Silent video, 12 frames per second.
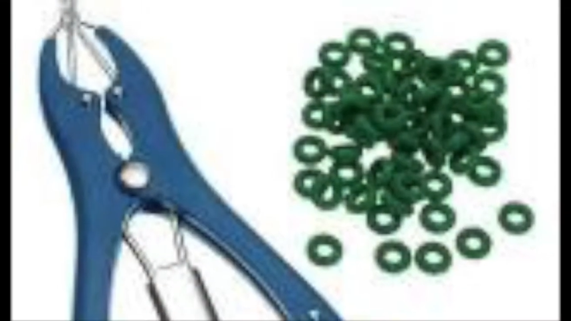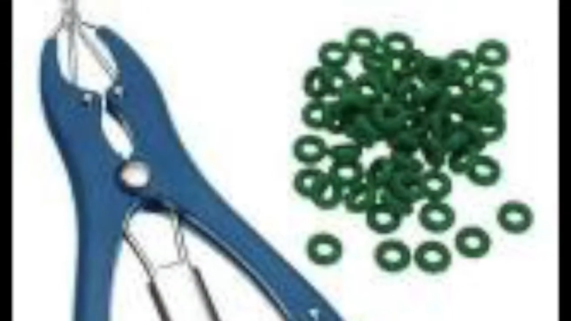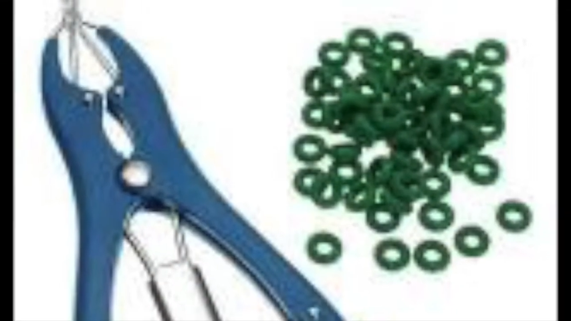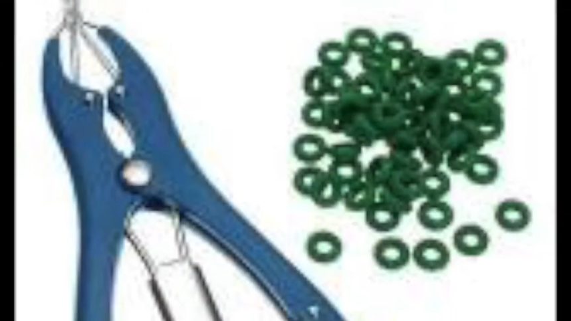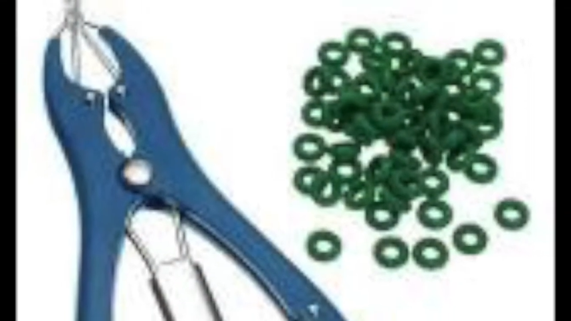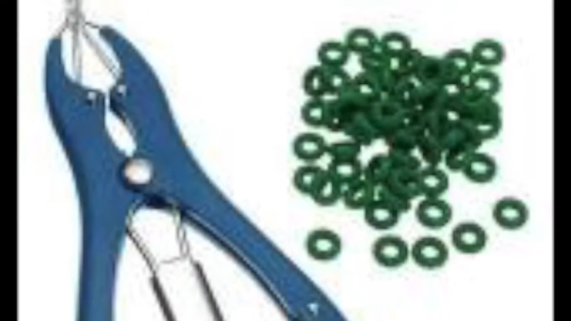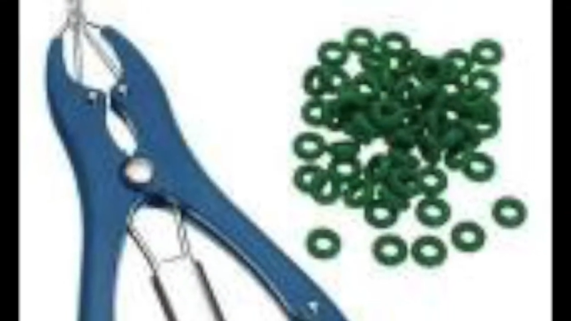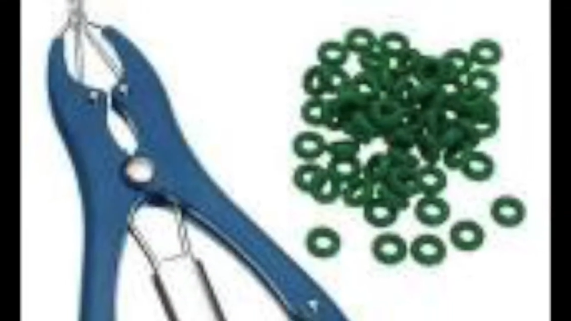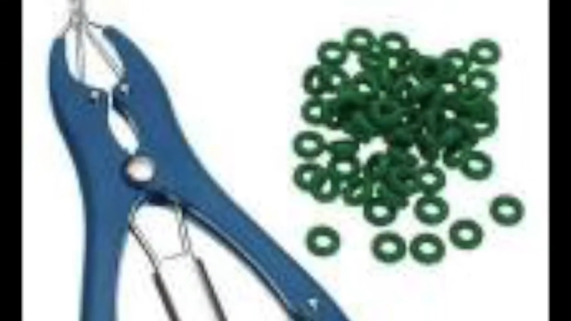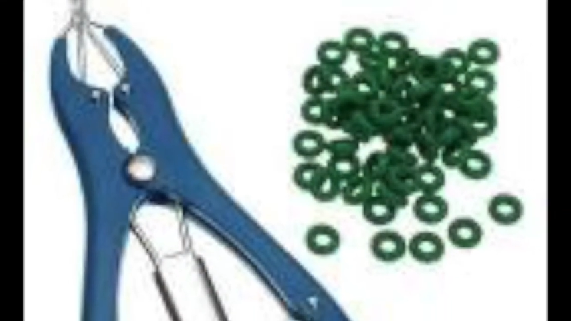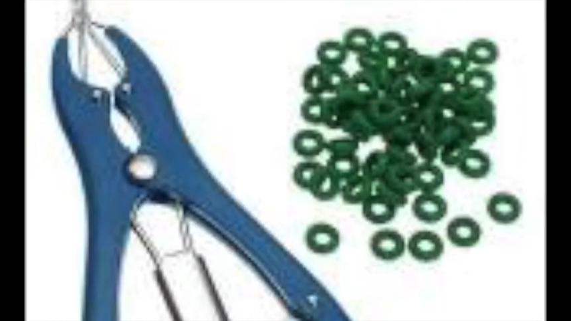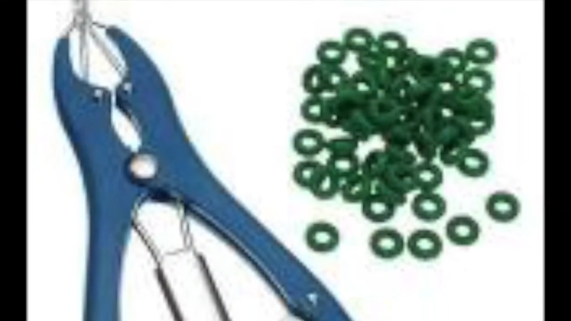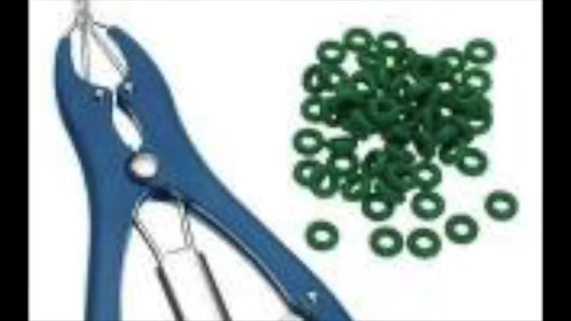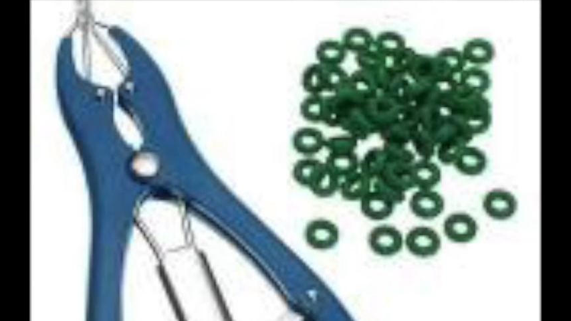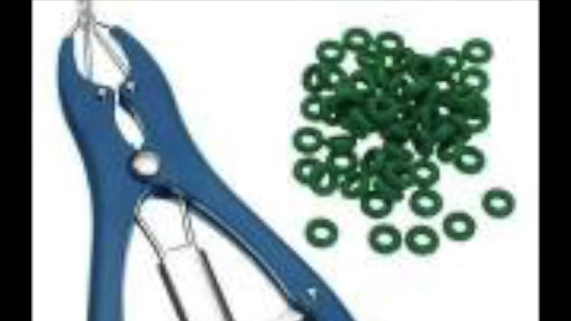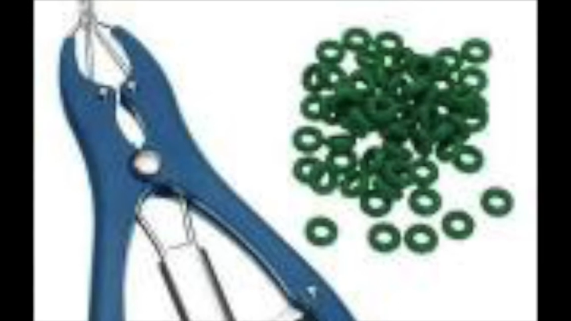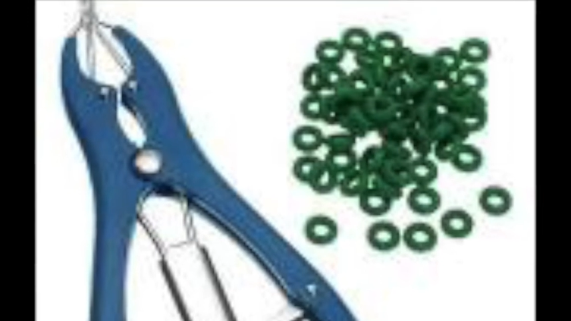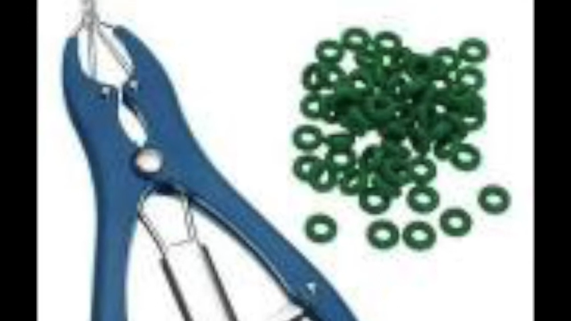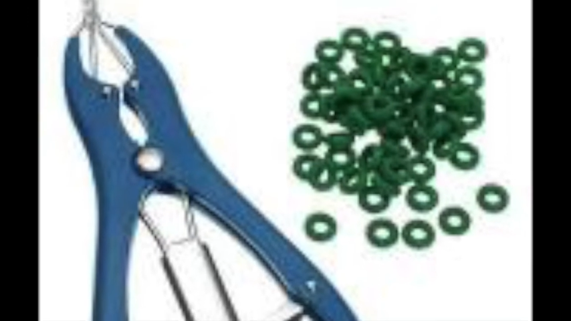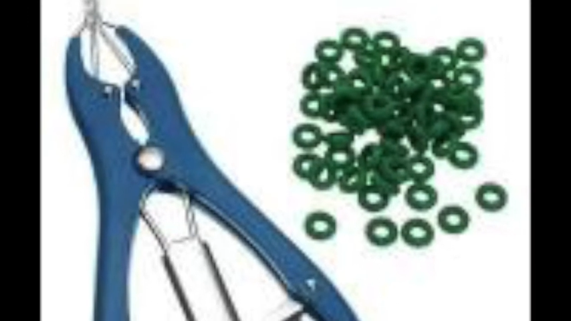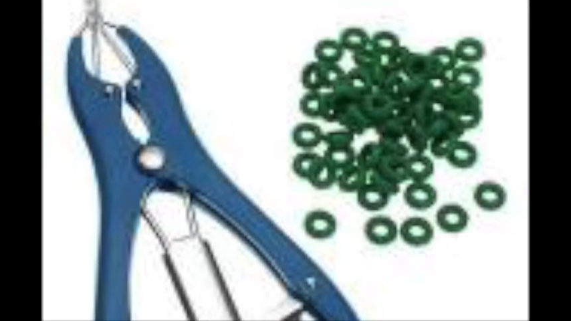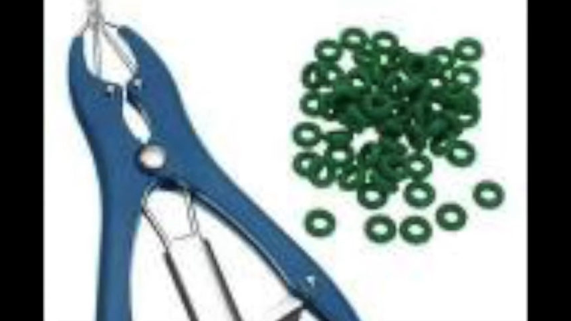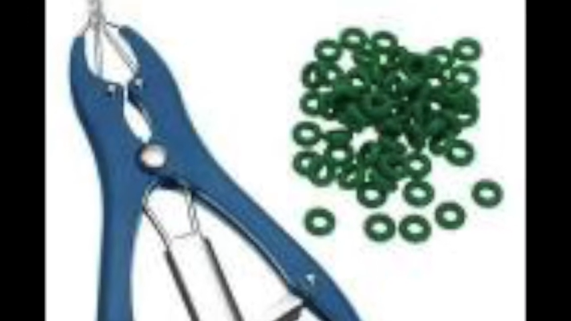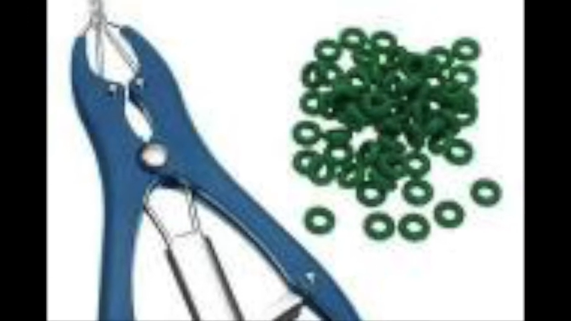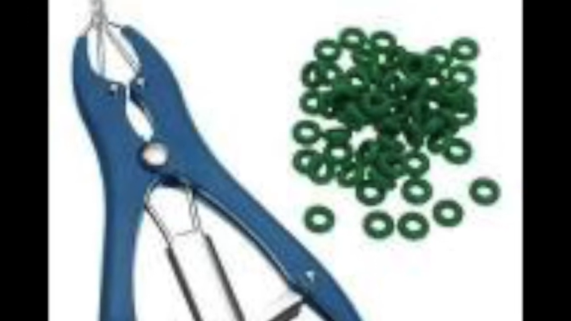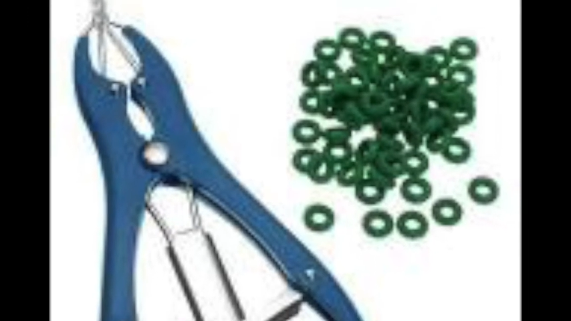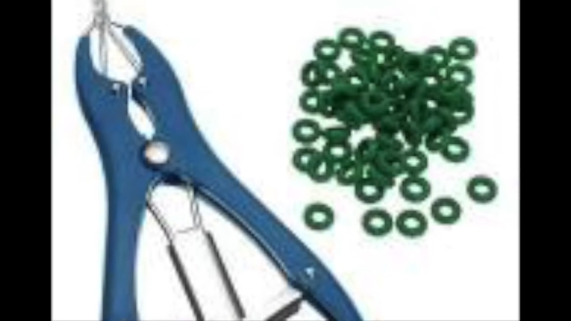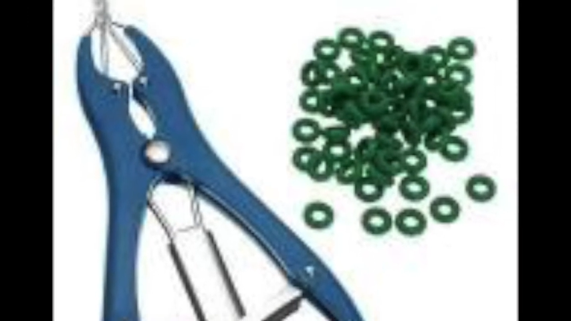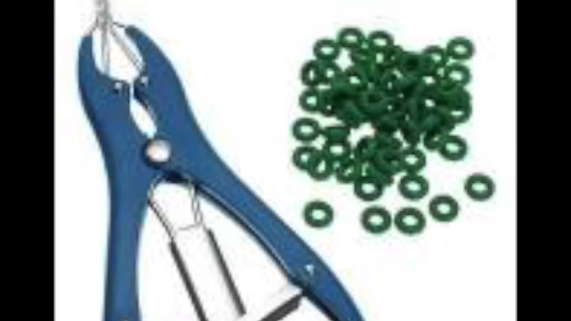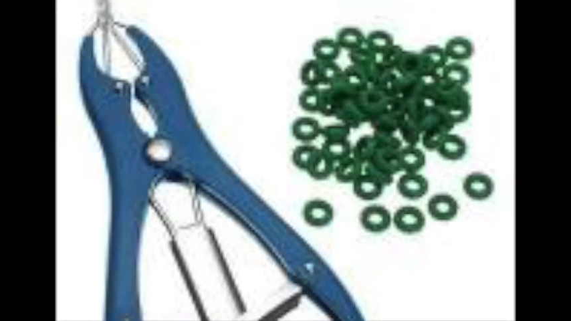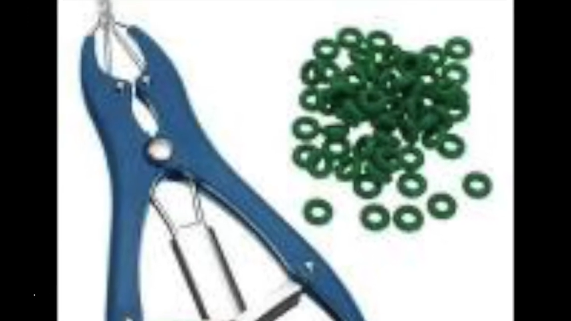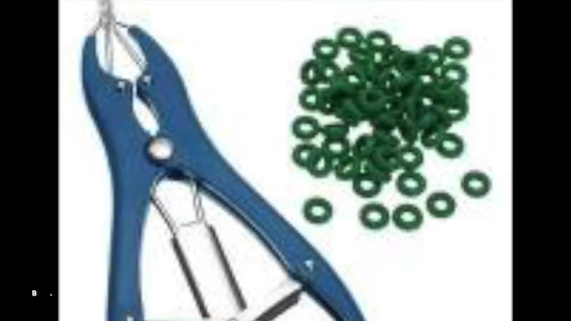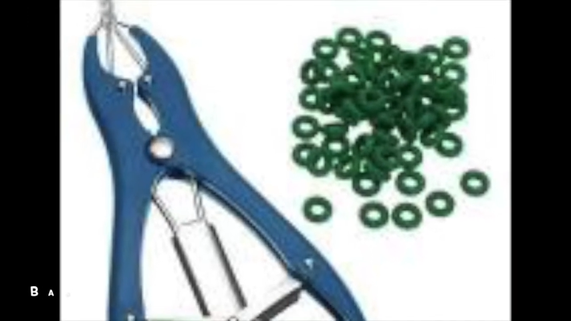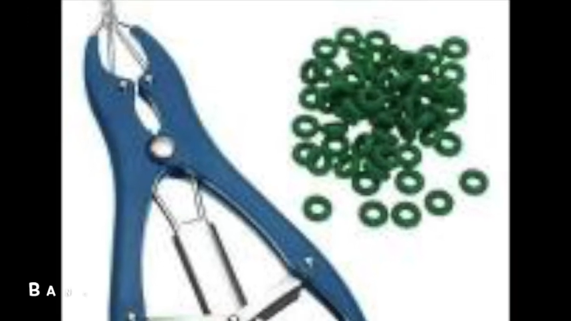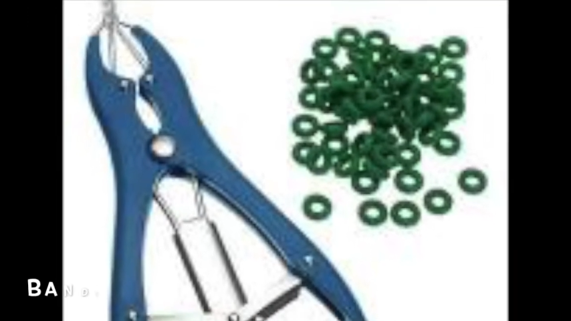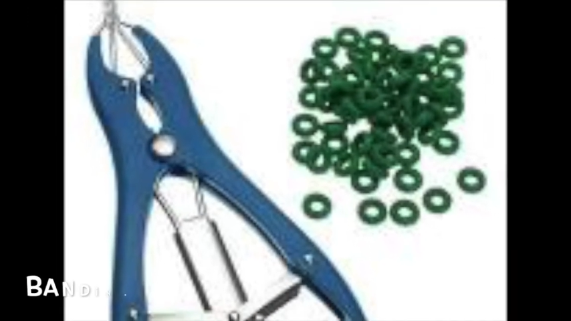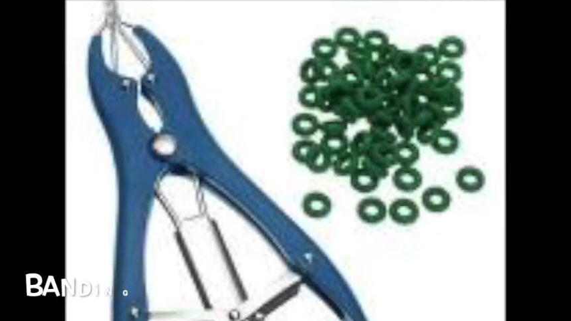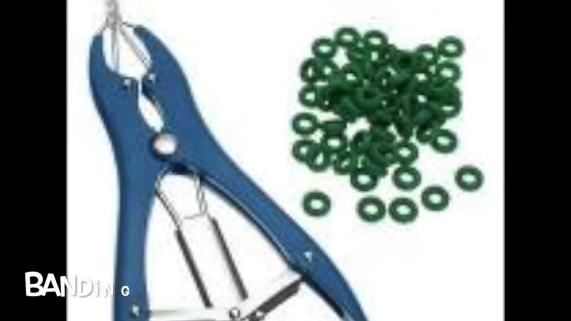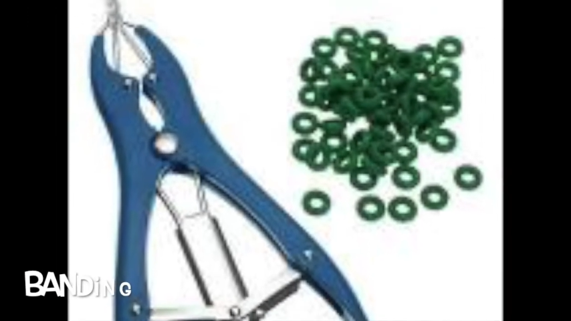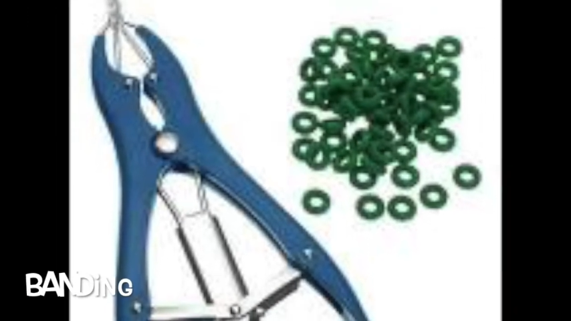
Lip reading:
Nobody's mouth can be seen.